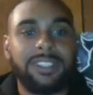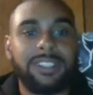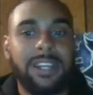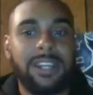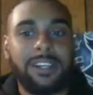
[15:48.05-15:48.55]

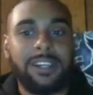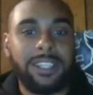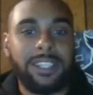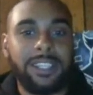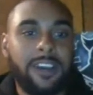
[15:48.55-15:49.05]
and his
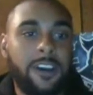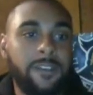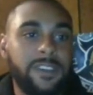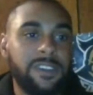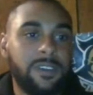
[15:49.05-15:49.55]
receiving
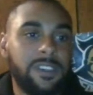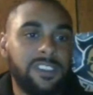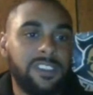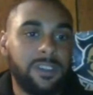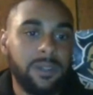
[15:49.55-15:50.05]
abilities
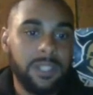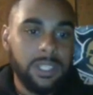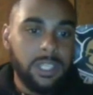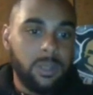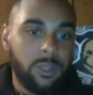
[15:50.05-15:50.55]
to kind
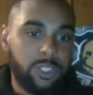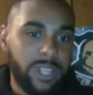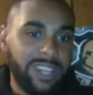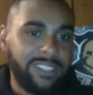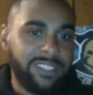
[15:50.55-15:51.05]
of get that
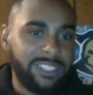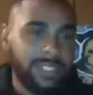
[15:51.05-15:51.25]
offense going.